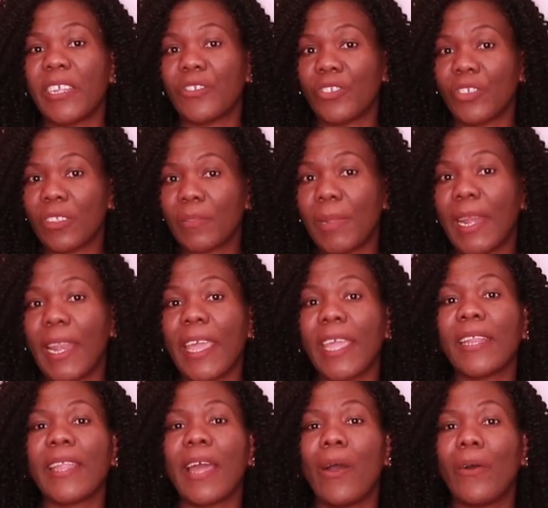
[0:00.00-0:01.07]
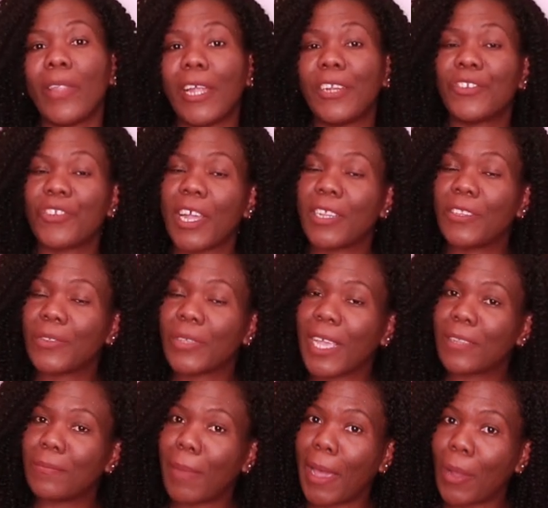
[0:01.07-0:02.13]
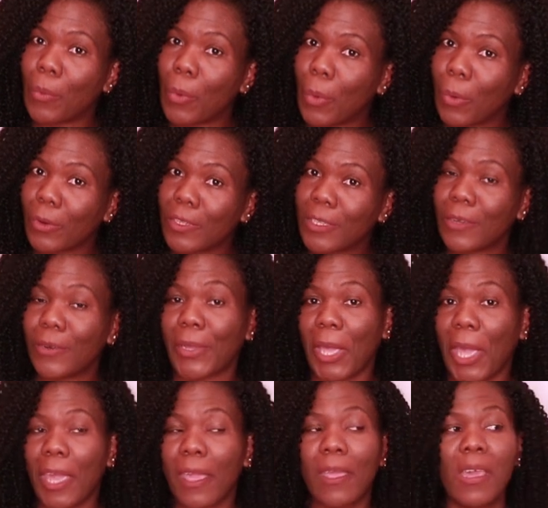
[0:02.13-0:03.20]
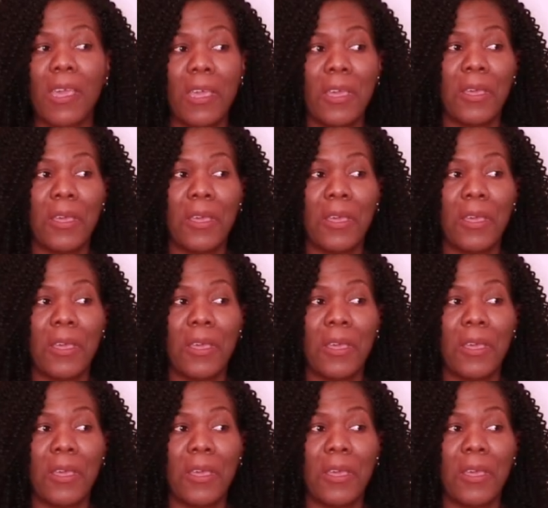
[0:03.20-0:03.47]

I should just be laying down and trying to get my walk, okay?